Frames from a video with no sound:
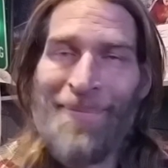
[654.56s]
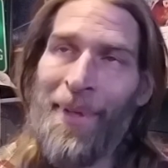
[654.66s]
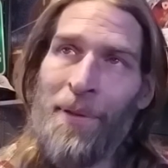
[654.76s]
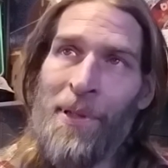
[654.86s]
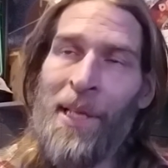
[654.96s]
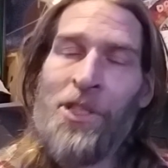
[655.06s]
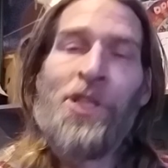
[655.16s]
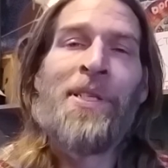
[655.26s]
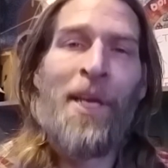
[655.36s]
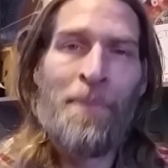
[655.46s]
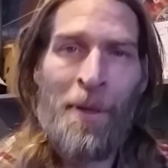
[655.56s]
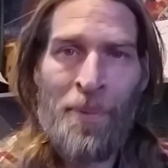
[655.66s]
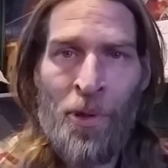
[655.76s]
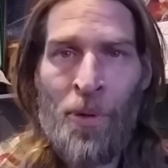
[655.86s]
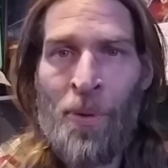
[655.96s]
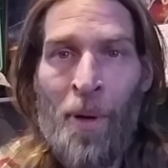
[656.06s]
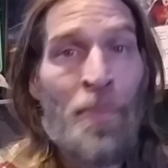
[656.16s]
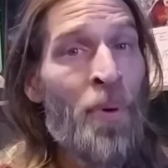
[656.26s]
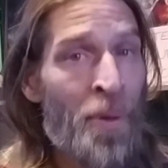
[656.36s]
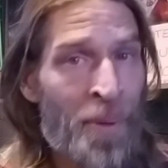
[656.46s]
let's just say people who are
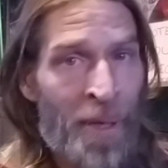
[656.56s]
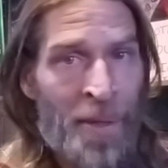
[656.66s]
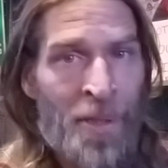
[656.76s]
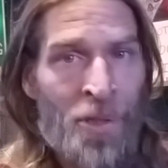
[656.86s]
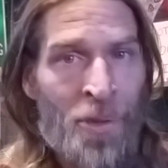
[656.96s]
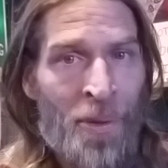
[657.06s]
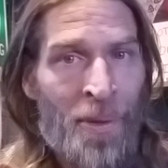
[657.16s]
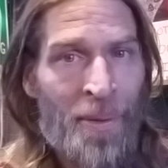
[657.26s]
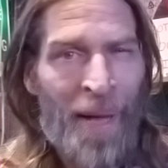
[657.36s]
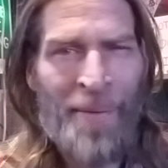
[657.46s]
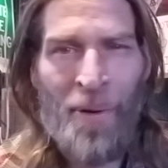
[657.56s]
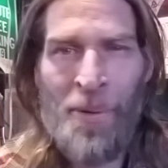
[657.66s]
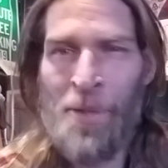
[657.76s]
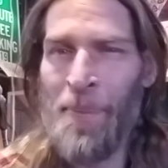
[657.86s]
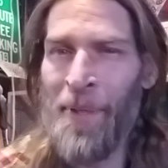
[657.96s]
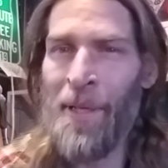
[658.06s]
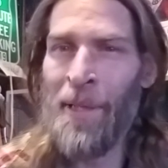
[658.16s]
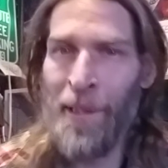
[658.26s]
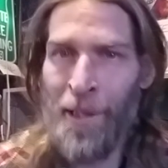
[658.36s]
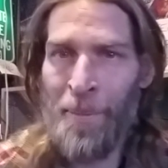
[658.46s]
pro-gun control. I've always been a
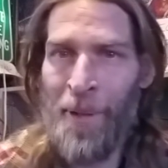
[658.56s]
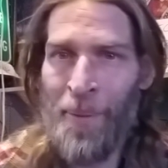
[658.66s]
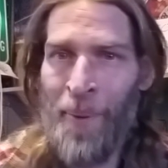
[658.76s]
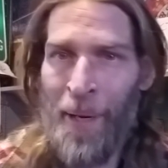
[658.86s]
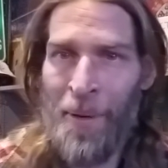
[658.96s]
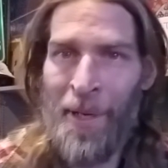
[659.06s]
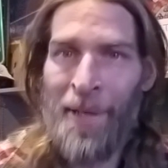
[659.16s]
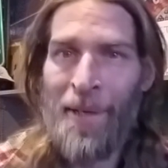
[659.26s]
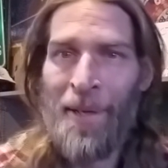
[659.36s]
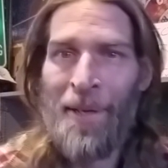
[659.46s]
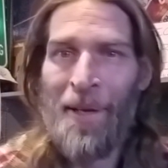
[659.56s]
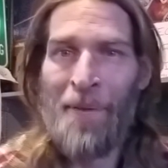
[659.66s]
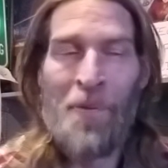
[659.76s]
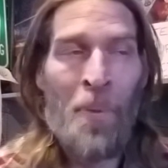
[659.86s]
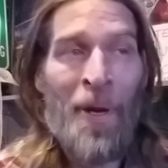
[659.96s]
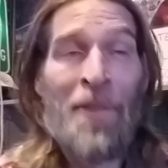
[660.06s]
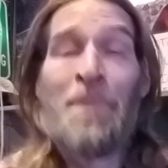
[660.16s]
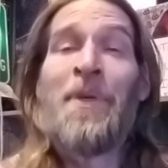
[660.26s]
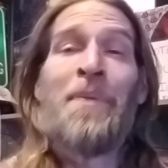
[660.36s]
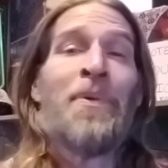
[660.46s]
little bit wary of the way that
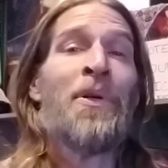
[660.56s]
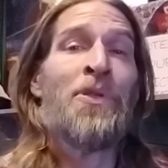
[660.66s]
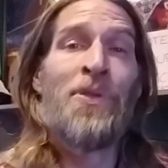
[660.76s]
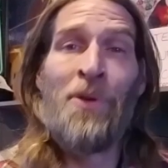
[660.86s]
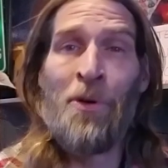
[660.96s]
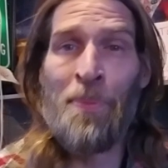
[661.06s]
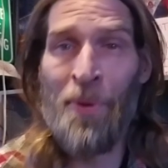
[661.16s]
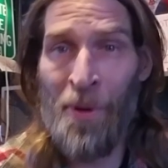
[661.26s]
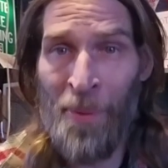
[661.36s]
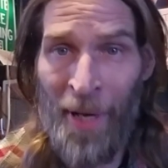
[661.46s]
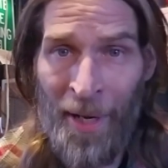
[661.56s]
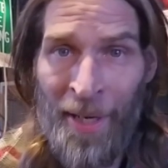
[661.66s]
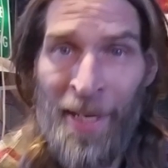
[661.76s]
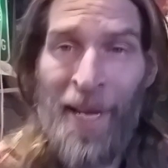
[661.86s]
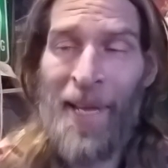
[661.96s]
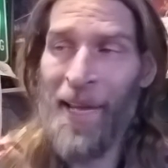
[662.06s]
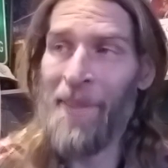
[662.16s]
people are so pro-gun and they